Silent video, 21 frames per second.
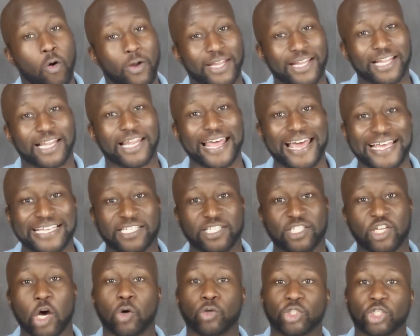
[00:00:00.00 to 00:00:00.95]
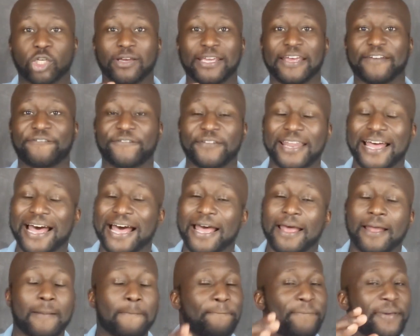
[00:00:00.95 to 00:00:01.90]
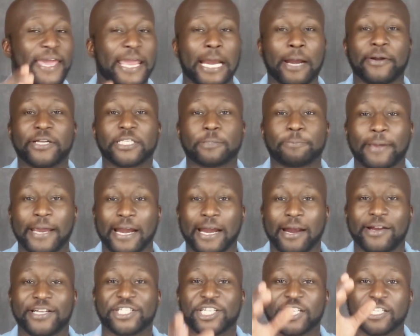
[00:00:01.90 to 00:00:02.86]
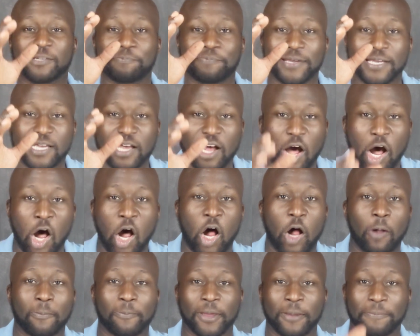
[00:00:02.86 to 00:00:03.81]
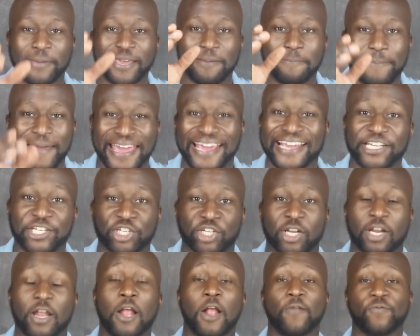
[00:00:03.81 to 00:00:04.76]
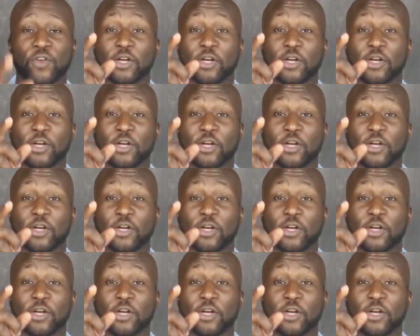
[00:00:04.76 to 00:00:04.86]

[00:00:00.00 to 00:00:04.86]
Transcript: on Class Dojo. If not, parents, parents, just be calm and be patient.